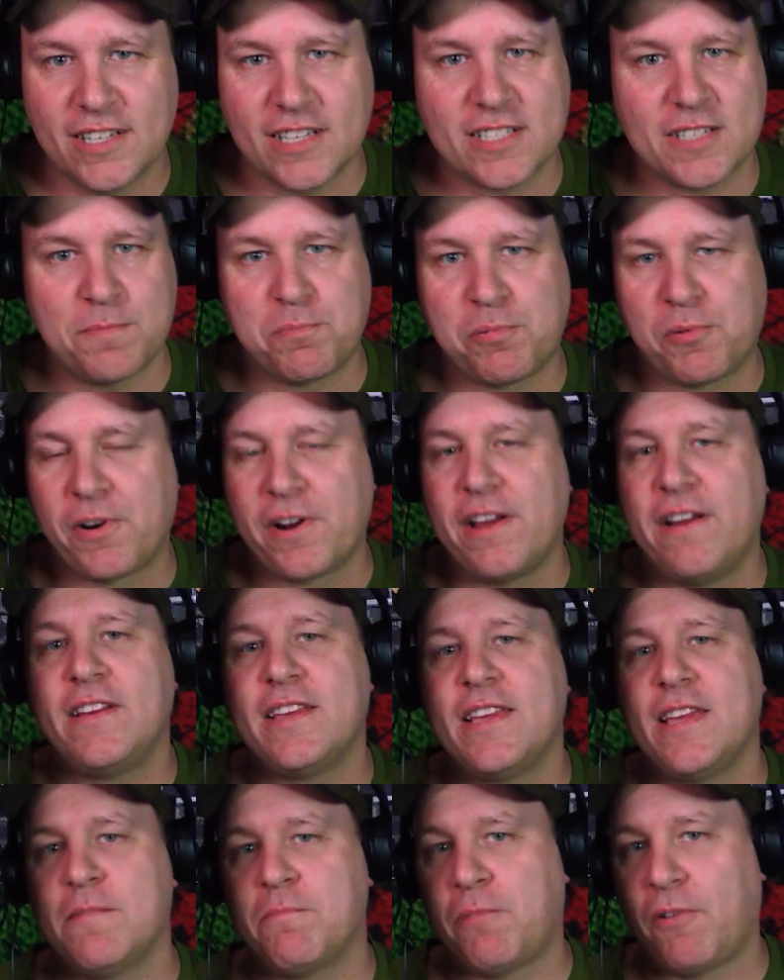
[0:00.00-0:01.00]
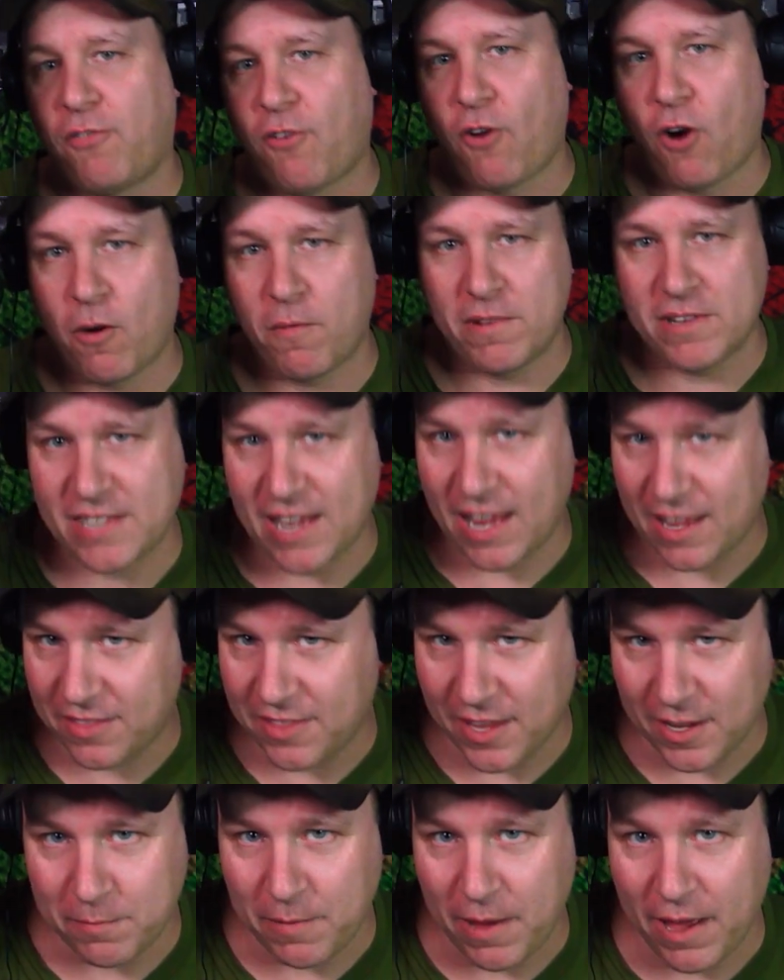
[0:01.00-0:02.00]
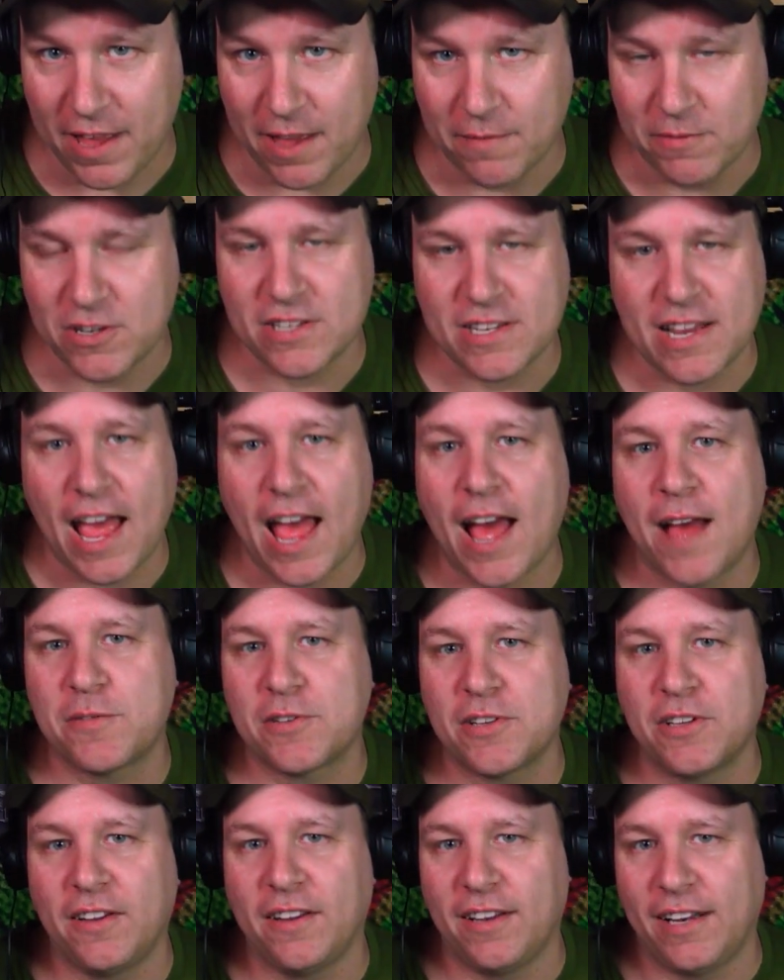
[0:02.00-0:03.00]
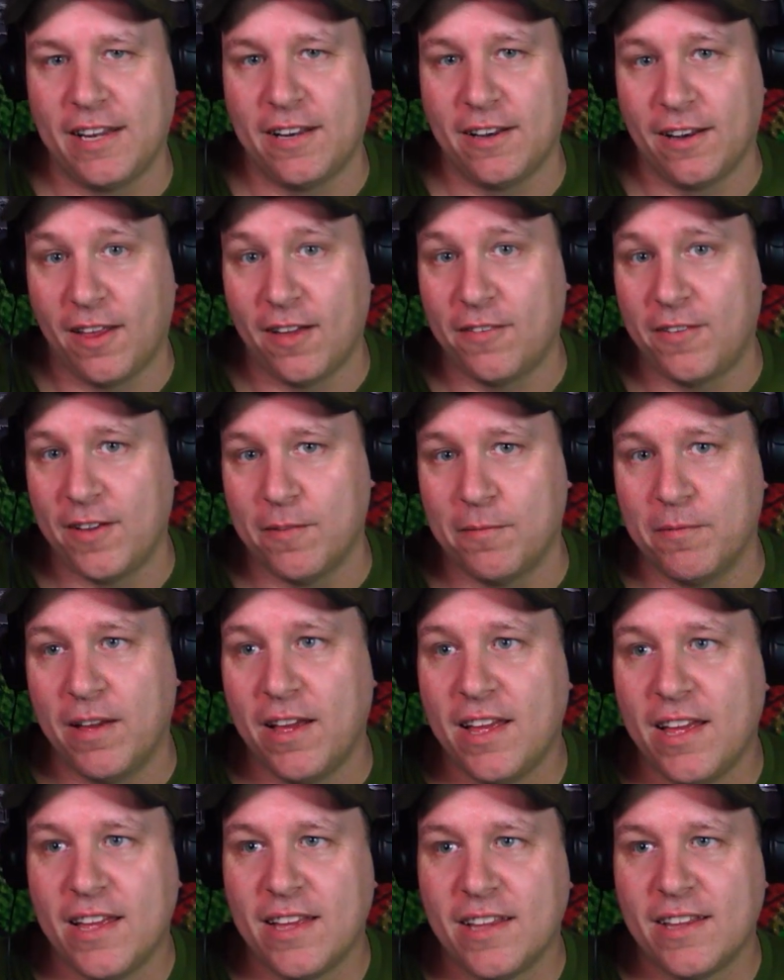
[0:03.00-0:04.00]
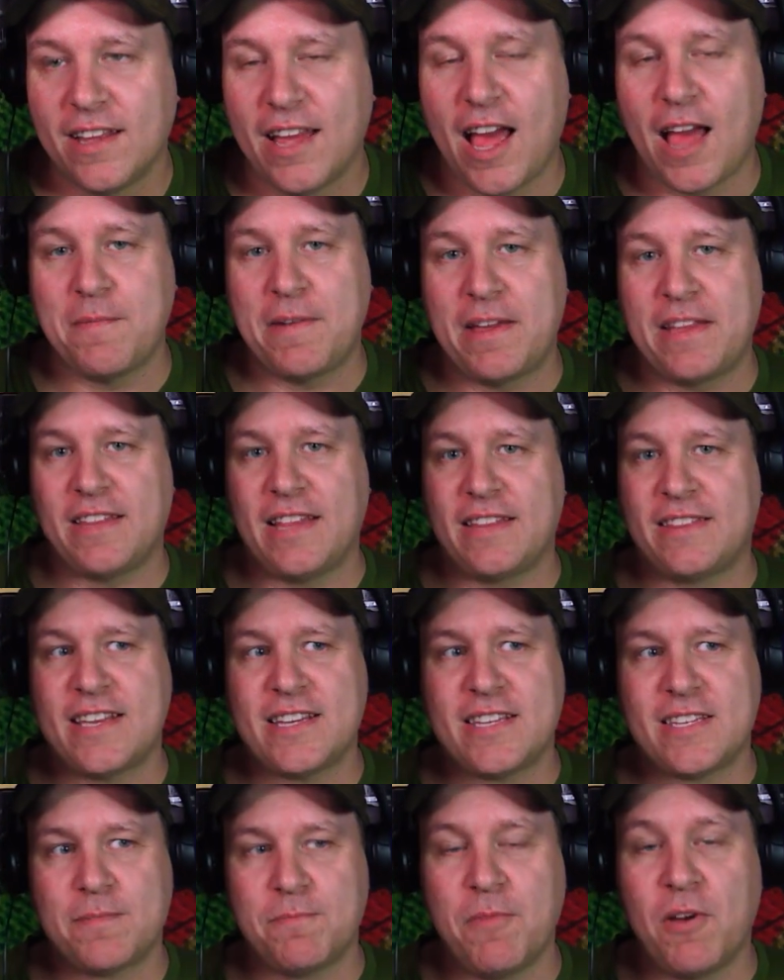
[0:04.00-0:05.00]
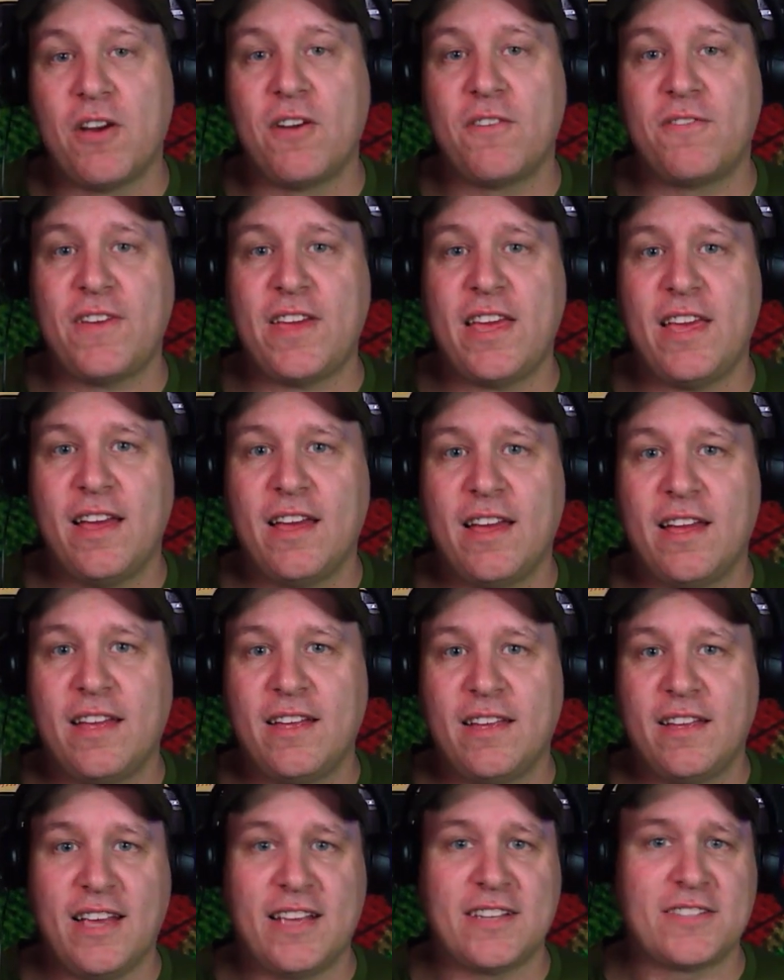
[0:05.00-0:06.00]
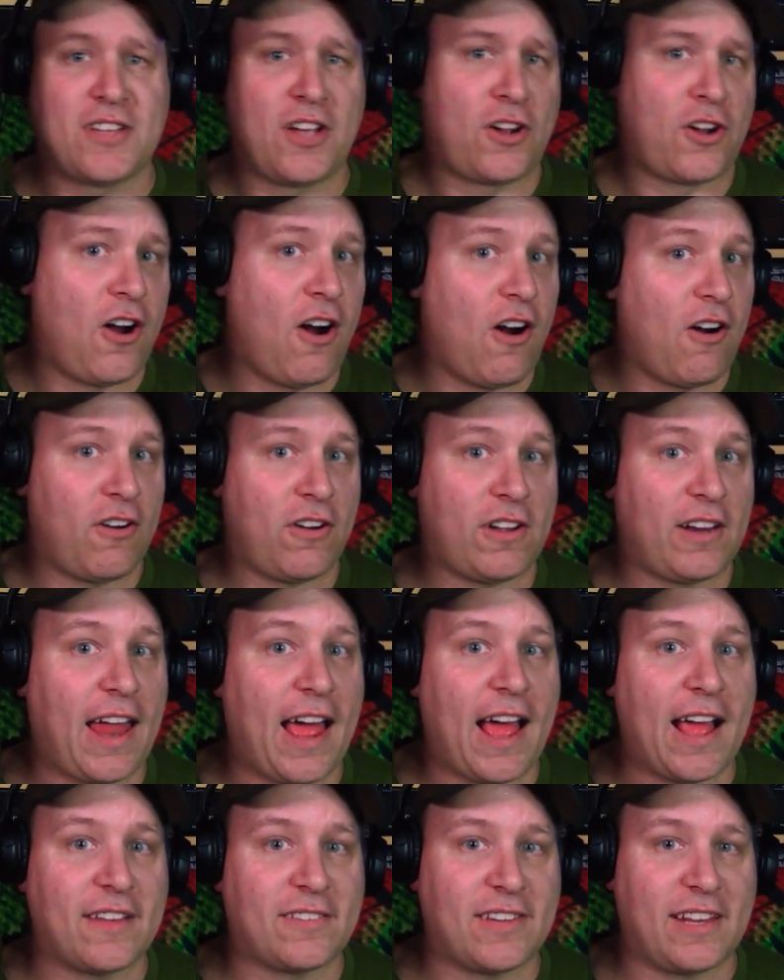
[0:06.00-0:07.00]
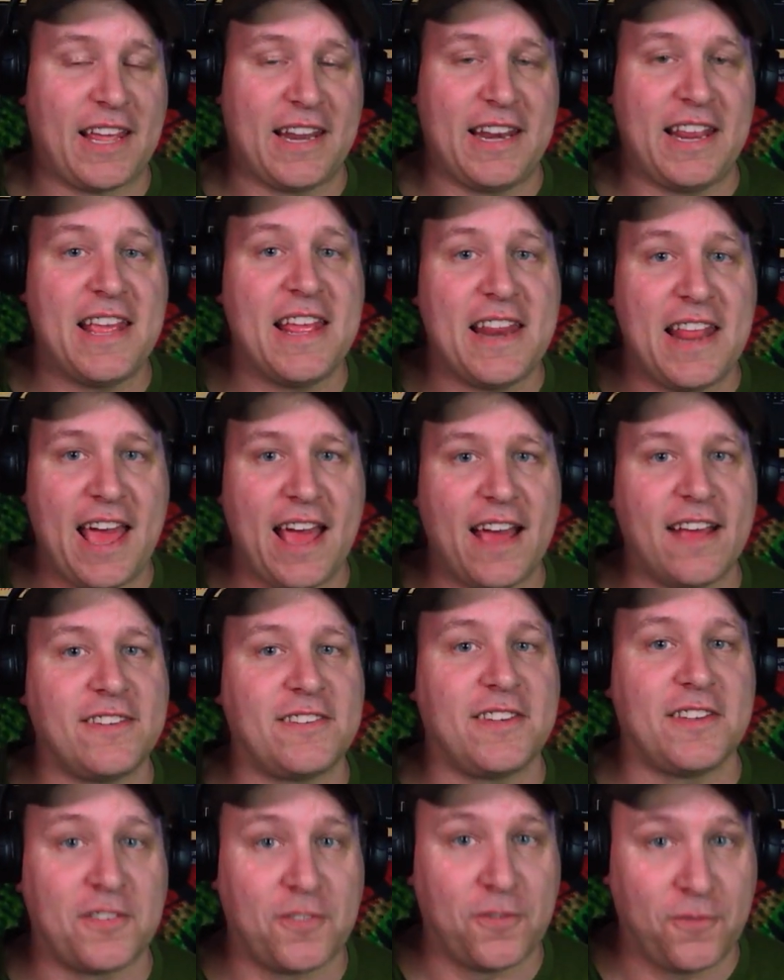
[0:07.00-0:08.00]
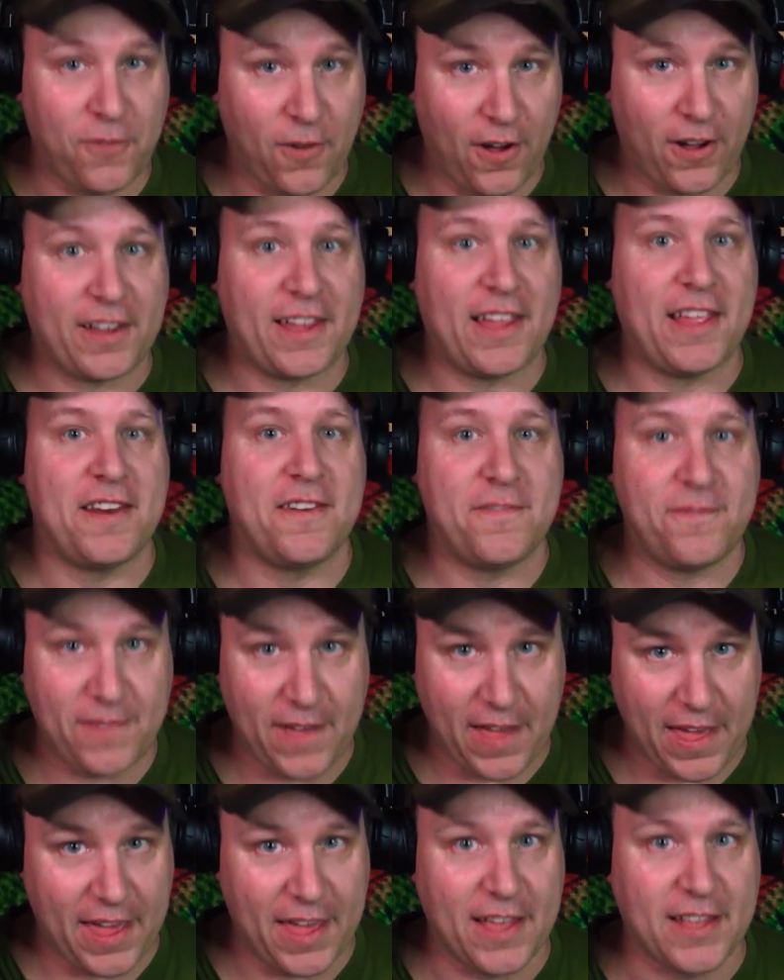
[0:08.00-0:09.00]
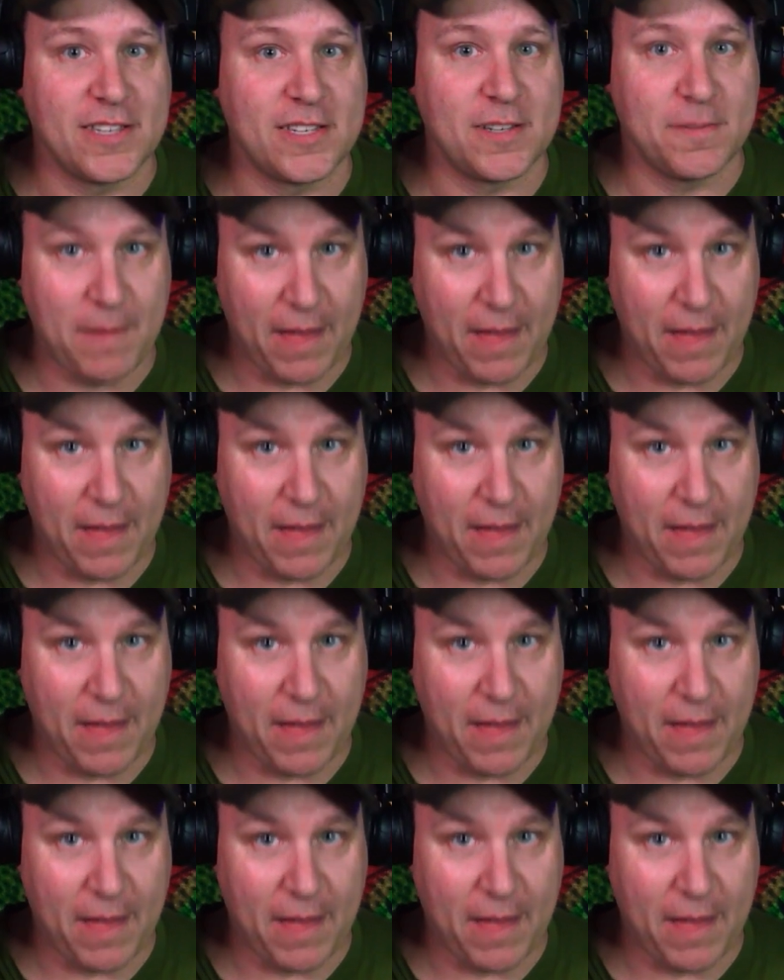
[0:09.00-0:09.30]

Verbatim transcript: Just brilliant performance, I think, by him. Just absolutely love him. I mean, this movie is a cult classic and it has his fucking fans,